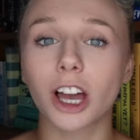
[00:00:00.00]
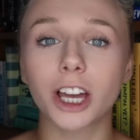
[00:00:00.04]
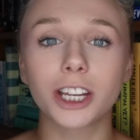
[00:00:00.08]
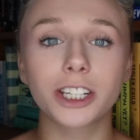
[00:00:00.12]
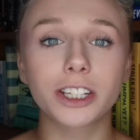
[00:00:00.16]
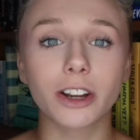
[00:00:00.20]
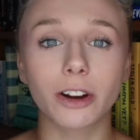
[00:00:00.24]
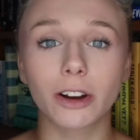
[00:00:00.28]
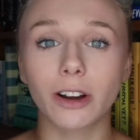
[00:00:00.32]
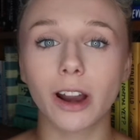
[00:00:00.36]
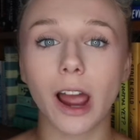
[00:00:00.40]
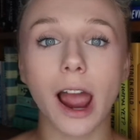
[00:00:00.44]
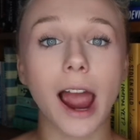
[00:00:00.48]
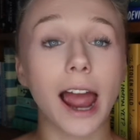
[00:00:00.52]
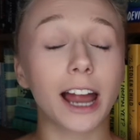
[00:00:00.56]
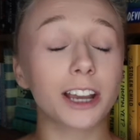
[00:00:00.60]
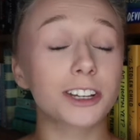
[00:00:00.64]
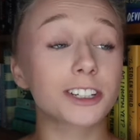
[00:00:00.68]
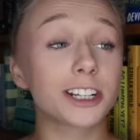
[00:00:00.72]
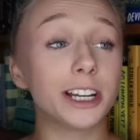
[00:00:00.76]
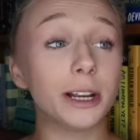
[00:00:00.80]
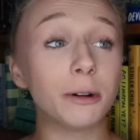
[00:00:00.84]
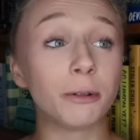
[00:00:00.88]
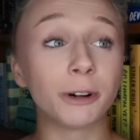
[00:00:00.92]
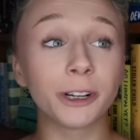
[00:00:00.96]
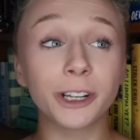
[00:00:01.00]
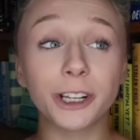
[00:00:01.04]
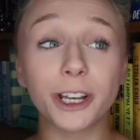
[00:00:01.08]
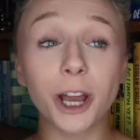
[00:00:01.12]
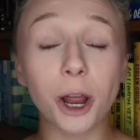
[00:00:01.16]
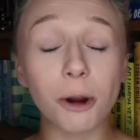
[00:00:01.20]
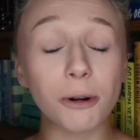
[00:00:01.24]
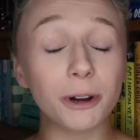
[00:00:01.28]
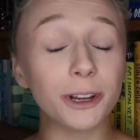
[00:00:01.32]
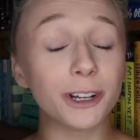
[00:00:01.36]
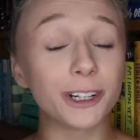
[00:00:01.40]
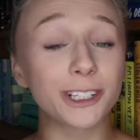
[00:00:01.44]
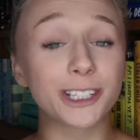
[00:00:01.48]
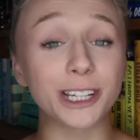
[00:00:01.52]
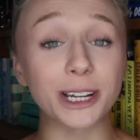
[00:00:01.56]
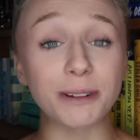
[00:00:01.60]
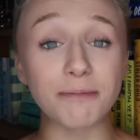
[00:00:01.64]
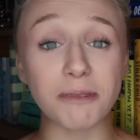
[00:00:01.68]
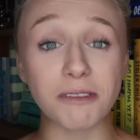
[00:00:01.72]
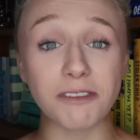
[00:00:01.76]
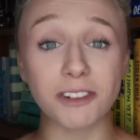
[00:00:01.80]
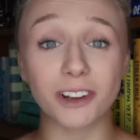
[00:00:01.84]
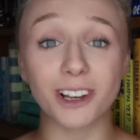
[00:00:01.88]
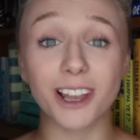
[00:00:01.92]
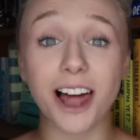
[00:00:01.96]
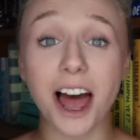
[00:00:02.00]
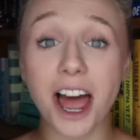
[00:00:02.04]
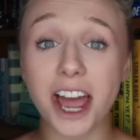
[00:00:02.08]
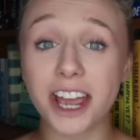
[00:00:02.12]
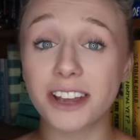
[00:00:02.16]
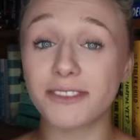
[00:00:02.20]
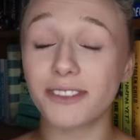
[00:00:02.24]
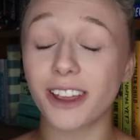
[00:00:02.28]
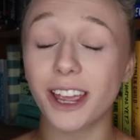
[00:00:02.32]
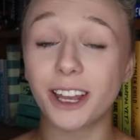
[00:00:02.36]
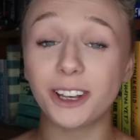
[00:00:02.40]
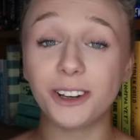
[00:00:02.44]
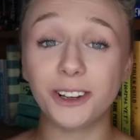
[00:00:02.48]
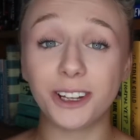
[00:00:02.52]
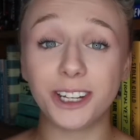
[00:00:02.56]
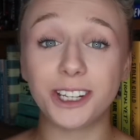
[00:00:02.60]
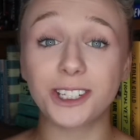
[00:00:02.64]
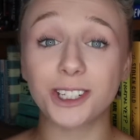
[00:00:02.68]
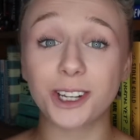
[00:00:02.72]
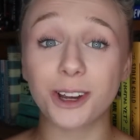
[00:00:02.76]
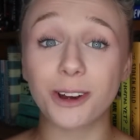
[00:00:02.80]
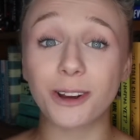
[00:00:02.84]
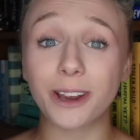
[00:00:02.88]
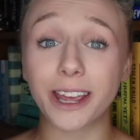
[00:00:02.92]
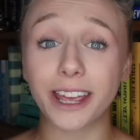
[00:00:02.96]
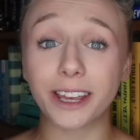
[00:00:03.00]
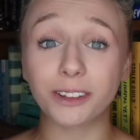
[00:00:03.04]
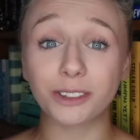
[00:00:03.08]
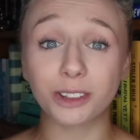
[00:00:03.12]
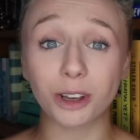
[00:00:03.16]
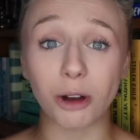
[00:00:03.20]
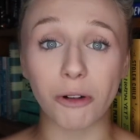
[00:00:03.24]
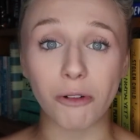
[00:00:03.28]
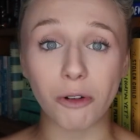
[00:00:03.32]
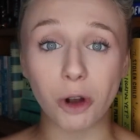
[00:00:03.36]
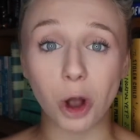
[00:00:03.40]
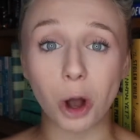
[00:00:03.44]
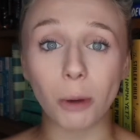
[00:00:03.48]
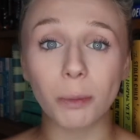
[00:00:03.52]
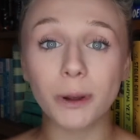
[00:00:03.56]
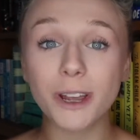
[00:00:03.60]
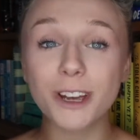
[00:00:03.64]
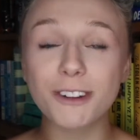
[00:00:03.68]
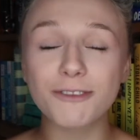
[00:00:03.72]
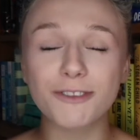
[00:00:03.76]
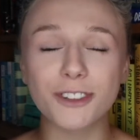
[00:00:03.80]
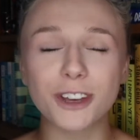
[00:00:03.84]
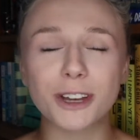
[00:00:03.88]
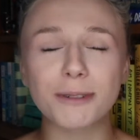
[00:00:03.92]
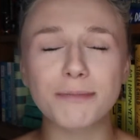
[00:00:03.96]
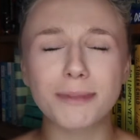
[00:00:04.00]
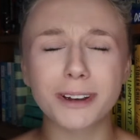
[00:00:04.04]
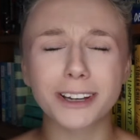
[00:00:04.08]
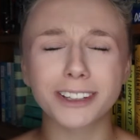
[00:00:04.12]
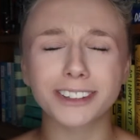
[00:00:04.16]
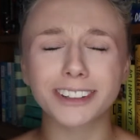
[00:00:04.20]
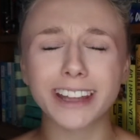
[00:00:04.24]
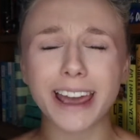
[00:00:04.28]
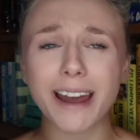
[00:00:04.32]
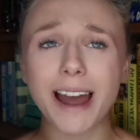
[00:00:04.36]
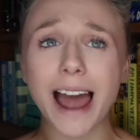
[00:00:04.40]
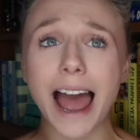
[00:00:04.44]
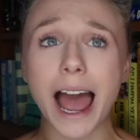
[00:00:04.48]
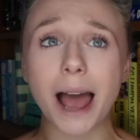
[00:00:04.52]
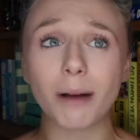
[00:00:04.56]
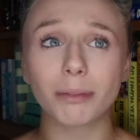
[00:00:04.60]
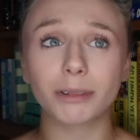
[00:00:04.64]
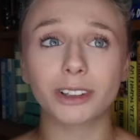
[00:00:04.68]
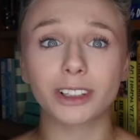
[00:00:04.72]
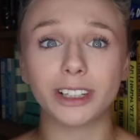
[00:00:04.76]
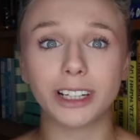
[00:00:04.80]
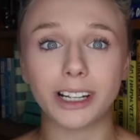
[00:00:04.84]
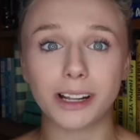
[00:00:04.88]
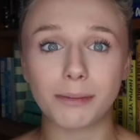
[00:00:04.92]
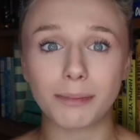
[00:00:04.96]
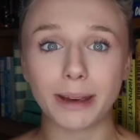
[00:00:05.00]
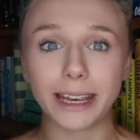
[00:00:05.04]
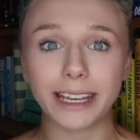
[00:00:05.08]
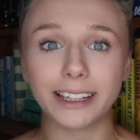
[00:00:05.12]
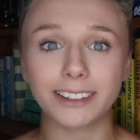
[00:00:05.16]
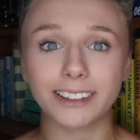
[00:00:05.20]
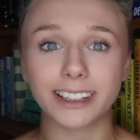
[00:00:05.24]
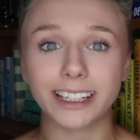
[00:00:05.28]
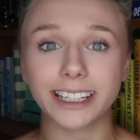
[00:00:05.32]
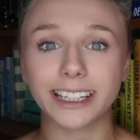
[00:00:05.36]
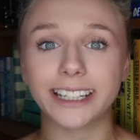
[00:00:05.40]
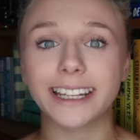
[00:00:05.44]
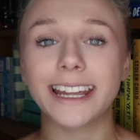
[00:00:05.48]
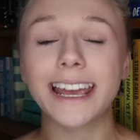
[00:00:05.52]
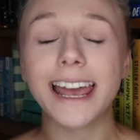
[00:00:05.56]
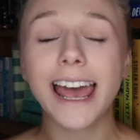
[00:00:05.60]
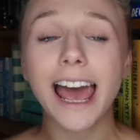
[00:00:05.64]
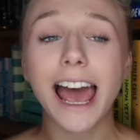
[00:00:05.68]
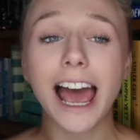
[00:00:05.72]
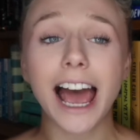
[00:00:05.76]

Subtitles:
I don't actually know what you're doing with your life, and you need to go and get yourself a copy of them because they are absolutely amazing.